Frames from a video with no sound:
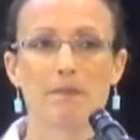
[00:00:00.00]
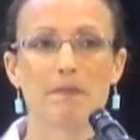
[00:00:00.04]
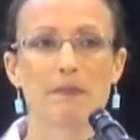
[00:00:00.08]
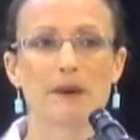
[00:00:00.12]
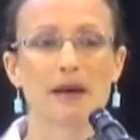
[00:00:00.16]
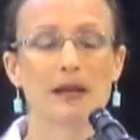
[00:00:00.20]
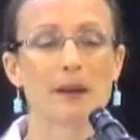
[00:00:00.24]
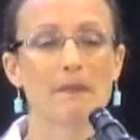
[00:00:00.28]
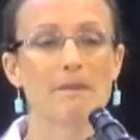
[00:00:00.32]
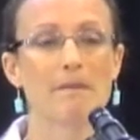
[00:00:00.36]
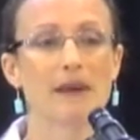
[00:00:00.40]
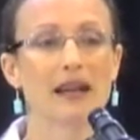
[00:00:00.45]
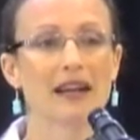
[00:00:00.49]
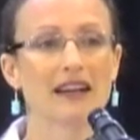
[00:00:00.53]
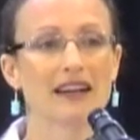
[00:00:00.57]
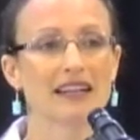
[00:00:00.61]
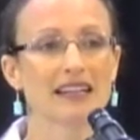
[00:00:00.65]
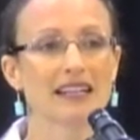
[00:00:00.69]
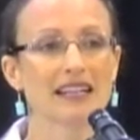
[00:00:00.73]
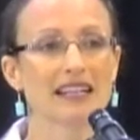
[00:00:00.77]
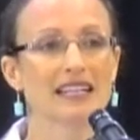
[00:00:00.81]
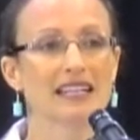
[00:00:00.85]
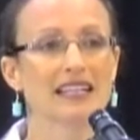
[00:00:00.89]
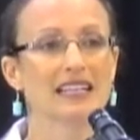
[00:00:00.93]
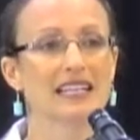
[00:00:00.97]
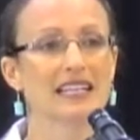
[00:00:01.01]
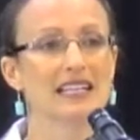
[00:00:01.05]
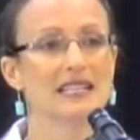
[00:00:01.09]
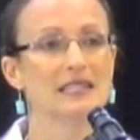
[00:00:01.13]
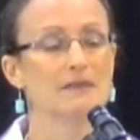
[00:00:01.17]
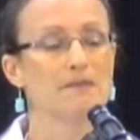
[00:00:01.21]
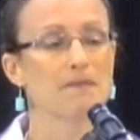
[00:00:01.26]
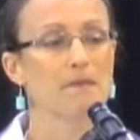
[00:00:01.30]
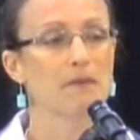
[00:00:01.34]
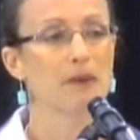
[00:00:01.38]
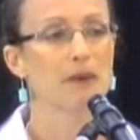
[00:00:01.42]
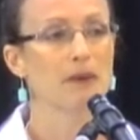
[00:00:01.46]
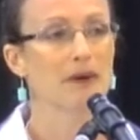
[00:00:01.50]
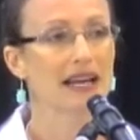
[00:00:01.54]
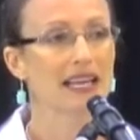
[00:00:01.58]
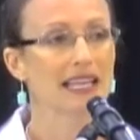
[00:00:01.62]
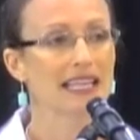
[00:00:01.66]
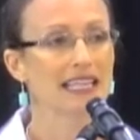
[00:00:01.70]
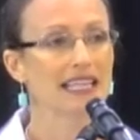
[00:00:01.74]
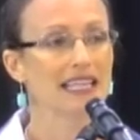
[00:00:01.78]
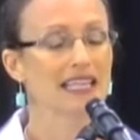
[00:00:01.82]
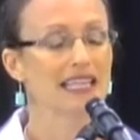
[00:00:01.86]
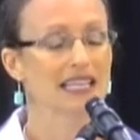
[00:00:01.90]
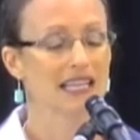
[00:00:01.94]
But America is
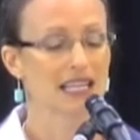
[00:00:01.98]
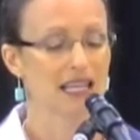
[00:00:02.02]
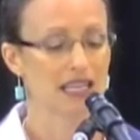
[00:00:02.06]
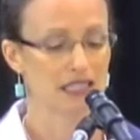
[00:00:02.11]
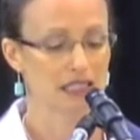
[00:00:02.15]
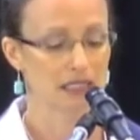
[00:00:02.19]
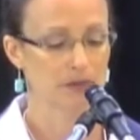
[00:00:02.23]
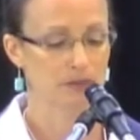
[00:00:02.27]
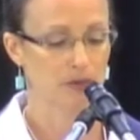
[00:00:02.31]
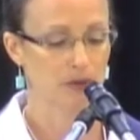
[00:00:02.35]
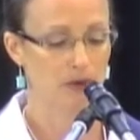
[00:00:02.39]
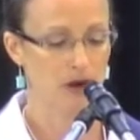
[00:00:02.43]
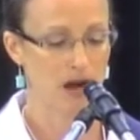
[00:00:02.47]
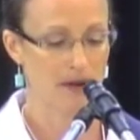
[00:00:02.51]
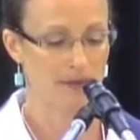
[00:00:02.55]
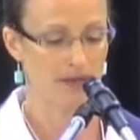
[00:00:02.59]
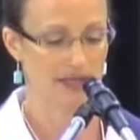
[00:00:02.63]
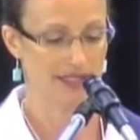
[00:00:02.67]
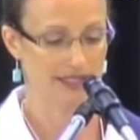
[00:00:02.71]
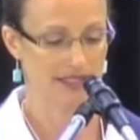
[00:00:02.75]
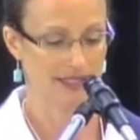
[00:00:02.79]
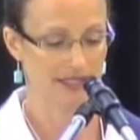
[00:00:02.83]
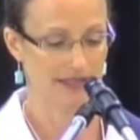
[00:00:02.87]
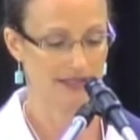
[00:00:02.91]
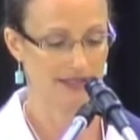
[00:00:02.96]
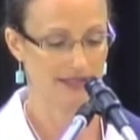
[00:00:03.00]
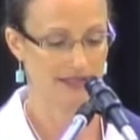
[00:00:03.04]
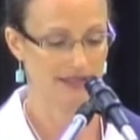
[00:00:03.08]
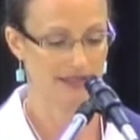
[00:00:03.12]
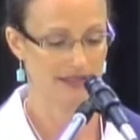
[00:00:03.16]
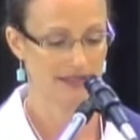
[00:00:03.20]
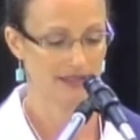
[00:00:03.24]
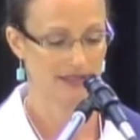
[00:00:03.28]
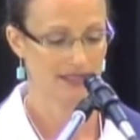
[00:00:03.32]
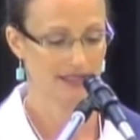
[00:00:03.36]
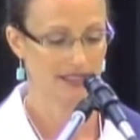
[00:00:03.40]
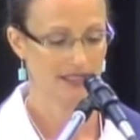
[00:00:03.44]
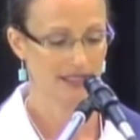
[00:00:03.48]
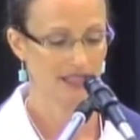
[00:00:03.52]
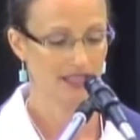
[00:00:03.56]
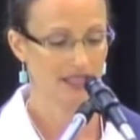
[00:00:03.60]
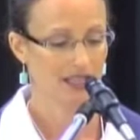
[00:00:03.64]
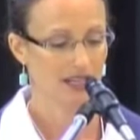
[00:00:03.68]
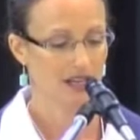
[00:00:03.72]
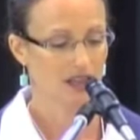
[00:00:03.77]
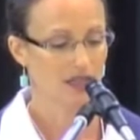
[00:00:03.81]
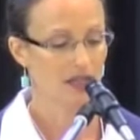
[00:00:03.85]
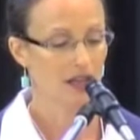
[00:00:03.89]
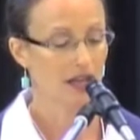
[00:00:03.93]
breaking its promises.
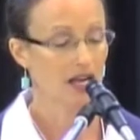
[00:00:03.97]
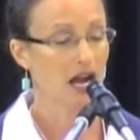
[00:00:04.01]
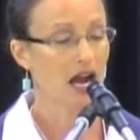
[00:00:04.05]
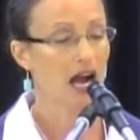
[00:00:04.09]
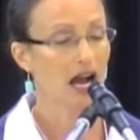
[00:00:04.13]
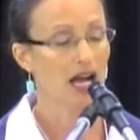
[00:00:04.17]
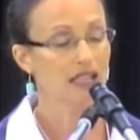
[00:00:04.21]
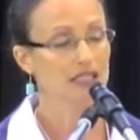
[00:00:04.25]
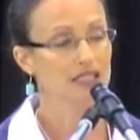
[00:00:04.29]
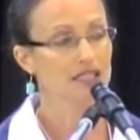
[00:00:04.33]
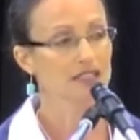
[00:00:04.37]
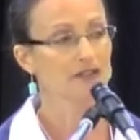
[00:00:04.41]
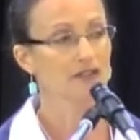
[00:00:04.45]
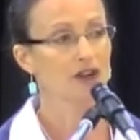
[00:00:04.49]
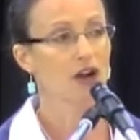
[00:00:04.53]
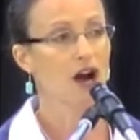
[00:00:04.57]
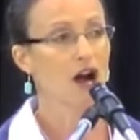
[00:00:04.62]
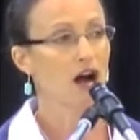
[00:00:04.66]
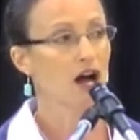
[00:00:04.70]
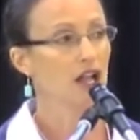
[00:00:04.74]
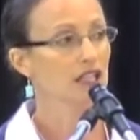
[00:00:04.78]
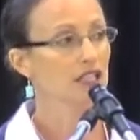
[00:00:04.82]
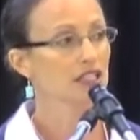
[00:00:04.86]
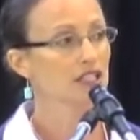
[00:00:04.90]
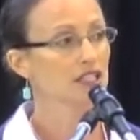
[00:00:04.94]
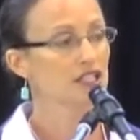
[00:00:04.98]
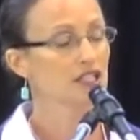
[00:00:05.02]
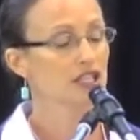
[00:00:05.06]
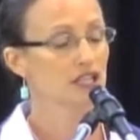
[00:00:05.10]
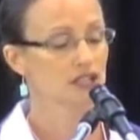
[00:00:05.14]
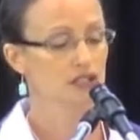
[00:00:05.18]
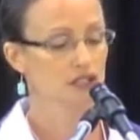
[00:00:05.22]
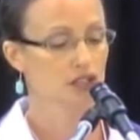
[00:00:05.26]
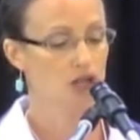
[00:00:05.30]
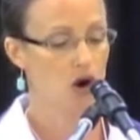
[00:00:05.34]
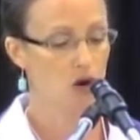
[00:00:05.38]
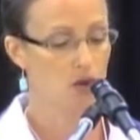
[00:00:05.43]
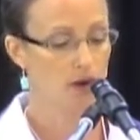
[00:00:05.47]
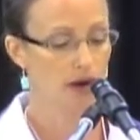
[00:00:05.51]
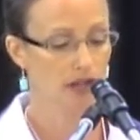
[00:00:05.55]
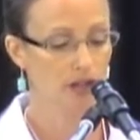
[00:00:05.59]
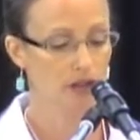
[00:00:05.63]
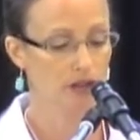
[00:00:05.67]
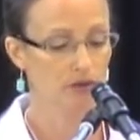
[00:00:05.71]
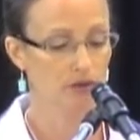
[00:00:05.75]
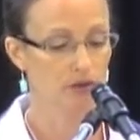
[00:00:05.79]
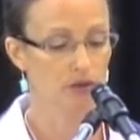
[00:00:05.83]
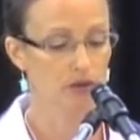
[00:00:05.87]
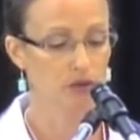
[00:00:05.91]
The cost of college is going
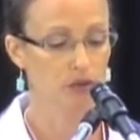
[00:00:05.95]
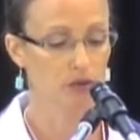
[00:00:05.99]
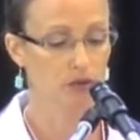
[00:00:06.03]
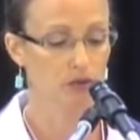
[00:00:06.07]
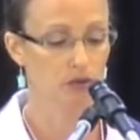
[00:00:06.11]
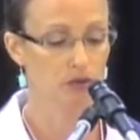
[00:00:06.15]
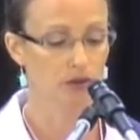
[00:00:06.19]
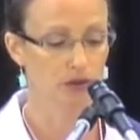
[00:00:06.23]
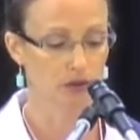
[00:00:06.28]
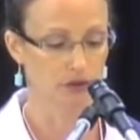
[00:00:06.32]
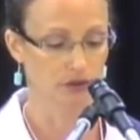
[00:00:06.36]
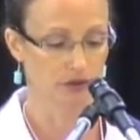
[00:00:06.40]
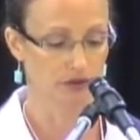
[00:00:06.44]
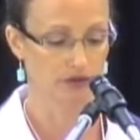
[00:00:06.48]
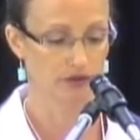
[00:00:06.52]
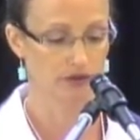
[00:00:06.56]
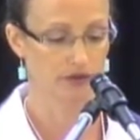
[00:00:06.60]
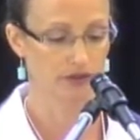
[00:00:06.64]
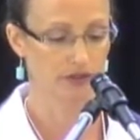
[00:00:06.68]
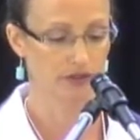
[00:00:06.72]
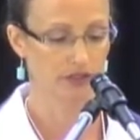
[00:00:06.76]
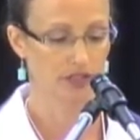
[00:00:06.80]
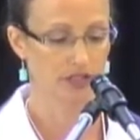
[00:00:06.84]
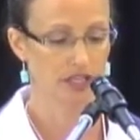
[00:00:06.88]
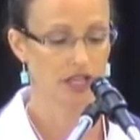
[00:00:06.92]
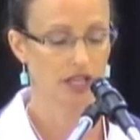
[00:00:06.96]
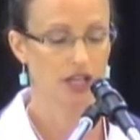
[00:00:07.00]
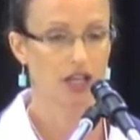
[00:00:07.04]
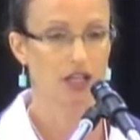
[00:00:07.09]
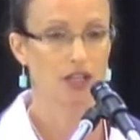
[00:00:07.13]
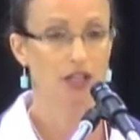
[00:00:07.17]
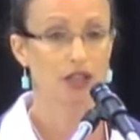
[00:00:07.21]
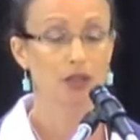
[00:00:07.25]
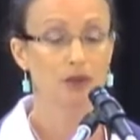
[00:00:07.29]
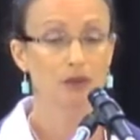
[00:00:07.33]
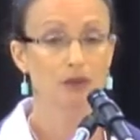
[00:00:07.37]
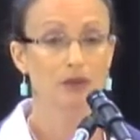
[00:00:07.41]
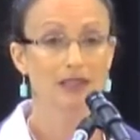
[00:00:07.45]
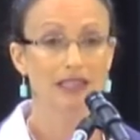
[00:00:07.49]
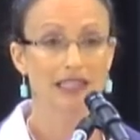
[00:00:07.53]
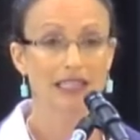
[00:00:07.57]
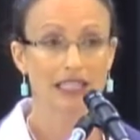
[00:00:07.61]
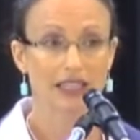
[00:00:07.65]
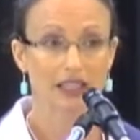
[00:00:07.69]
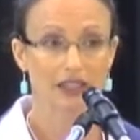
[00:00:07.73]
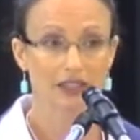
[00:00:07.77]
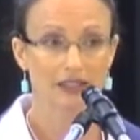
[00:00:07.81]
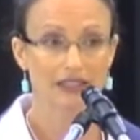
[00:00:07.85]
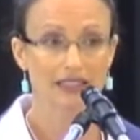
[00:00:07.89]
through the roof. You
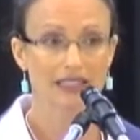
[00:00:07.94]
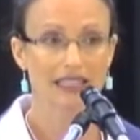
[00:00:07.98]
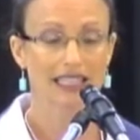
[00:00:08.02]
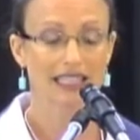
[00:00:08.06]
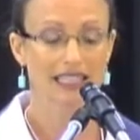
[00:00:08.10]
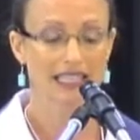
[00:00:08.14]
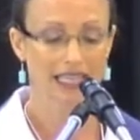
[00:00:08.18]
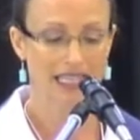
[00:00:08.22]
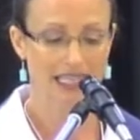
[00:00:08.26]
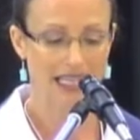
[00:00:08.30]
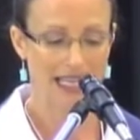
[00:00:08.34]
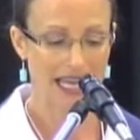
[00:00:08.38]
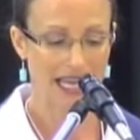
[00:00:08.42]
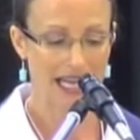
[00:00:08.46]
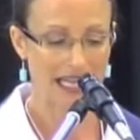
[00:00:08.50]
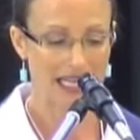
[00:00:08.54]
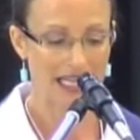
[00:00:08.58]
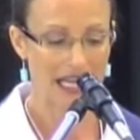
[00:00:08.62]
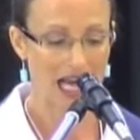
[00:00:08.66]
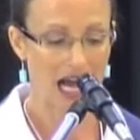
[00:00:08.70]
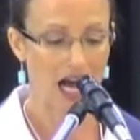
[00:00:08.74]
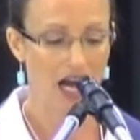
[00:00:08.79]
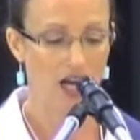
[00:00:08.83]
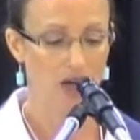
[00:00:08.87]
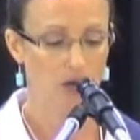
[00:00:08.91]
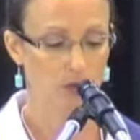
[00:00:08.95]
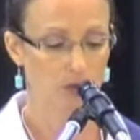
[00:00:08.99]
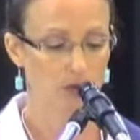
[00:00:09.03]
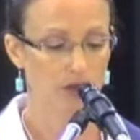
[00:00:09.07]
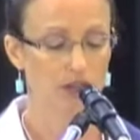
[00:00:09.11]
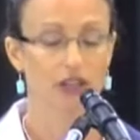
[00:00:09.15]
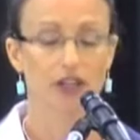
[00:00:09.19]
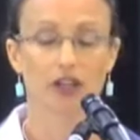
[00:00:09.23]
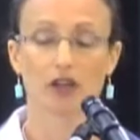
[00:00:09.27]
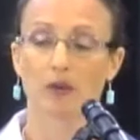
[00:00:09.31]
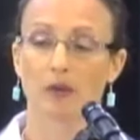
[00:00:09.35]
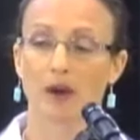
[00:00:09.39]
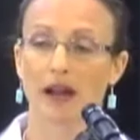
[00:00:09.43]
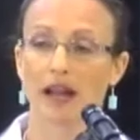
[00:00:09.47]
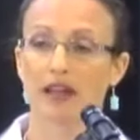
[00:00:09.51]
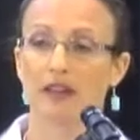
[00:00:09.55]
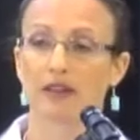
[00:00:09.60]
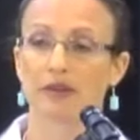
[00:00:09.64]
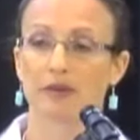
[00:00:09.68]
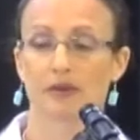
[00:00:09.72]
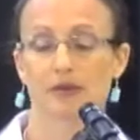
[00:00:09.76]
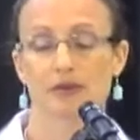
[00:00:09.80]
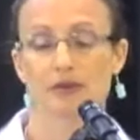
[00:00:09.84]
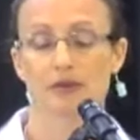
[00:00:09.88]
literally cannot work your way
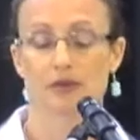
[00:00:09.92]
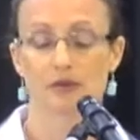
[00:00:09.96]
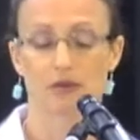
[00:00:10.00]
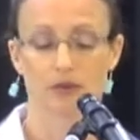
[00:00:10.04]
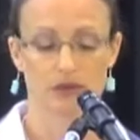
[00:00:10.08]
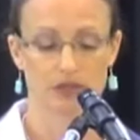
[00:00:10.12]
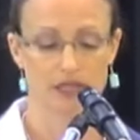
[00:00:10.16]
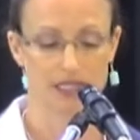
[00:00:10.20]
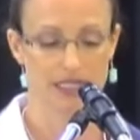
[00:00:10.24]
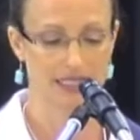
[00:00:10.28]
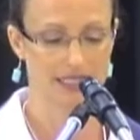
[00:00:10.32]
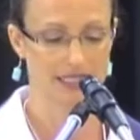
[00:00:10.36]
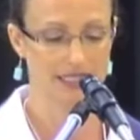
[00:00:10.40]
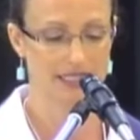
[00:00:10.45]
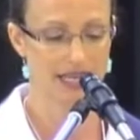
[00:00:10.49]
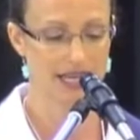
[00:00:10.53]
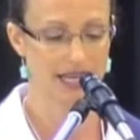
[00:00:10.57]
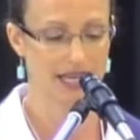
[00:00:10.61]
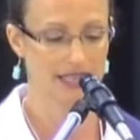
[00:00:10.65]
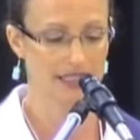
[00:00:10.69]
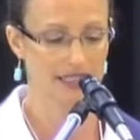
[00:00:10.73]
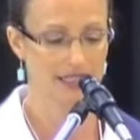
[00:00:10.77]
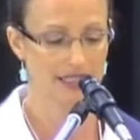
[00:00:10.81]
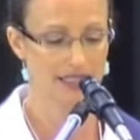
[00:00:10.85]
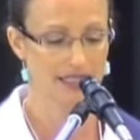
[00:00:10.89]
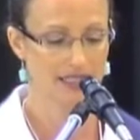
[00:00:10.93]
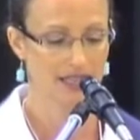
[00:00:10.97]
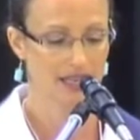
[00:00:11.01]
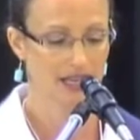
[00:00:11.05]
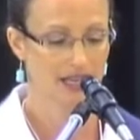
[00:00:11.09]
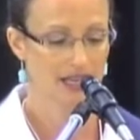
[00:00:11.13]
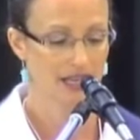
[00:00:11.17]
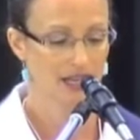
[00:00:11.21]
through school these days,